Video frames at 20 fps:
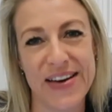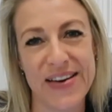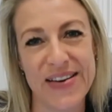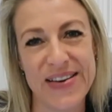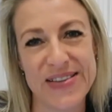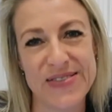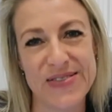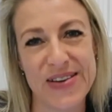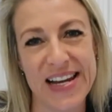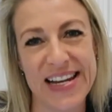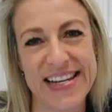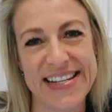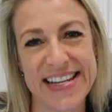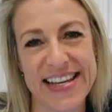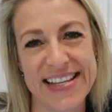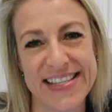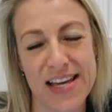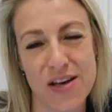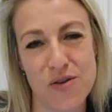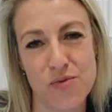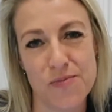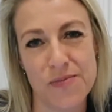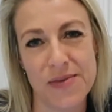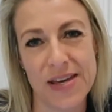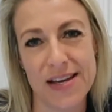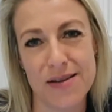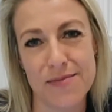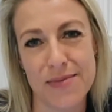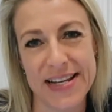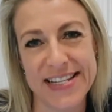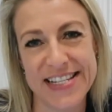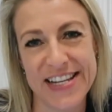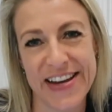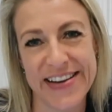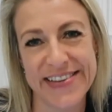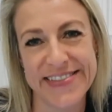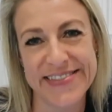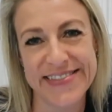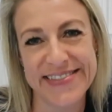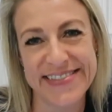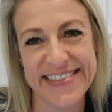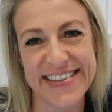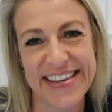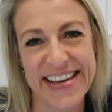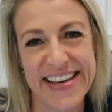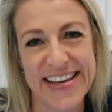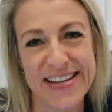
It really does help me and my channel.